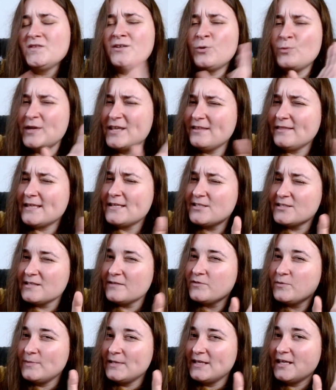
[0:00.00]
where you then just
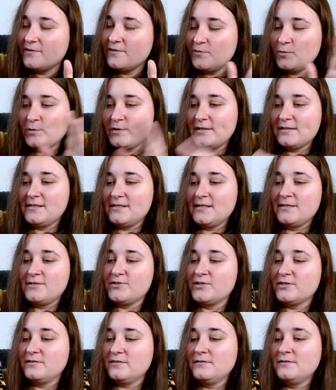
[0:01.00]
have to be careful with your
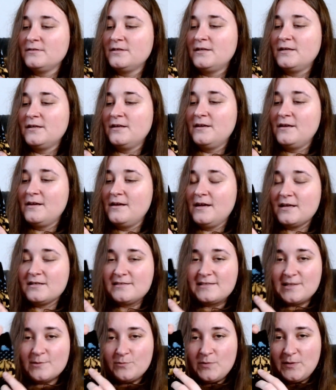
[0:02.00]
tension.
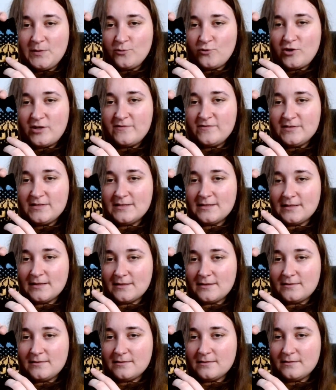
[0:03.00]
And some people even did
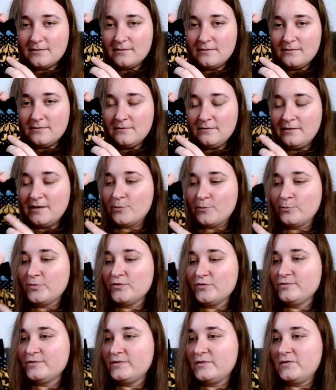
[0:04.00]
like the gum
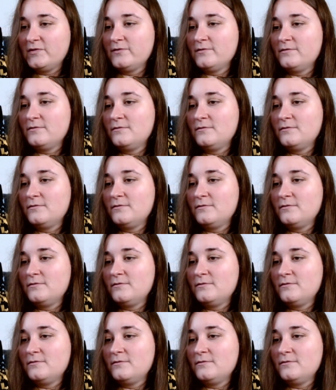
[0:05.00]
boots